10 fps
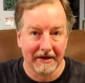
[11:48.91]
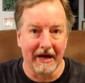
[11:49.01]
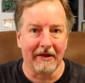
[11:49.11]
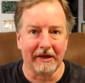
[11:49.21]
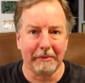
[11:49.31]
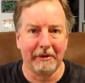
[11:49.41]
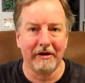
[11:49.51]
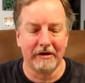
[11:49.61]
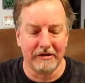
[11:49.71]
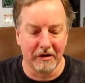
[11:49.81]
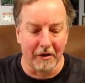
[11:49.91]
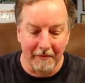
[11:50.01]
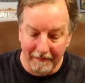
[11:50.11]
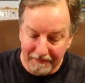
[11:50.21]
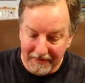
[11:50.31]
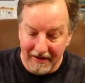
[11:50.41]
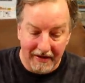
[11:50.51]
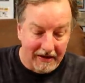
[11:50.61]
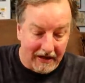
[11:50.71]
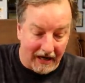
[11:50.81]
Yeah, that's pretty good too.
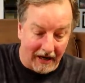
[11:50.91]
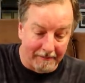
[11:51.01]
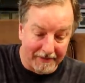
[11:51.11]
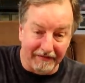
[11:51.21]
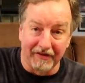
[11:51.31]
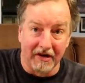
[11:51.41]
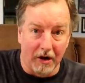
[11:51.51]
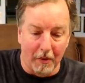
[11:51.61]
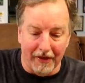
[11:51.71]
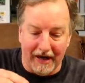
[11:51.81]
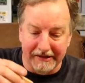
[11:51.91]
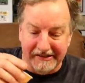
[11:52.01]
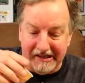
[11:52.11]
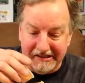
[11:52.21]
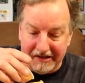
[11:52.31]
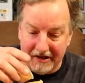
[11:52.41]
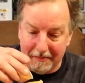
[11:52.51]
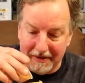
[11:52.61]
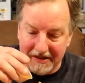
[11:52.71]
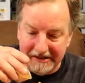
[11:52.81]
I'm um, definitely gonna go with the hot sauce on
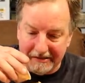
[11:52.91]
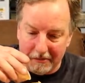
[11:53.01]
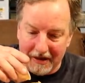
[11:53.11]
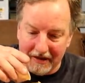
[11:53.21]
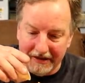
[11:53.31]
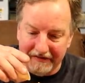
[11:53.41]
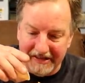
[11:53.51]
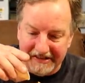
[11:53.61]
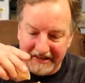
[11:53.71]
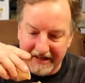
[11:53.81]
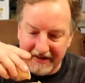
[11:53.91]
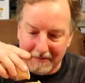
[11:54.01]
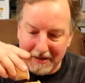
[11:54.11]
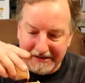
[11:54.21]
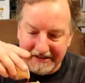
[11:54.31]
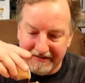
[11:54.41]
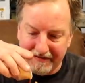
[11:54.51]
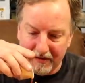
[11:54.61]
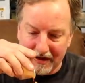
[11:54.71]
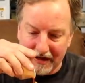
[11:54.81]
it because, well, let's face it, anything Mexican
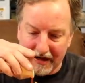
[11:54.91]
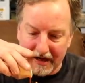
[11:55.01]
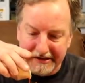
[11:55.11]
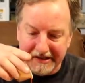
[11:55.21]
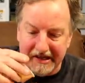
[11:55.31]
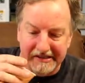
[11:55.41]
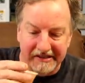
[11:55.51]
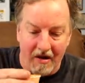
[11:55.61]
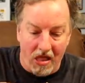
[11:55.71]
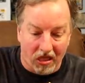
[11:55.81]
food, I like hot sauce.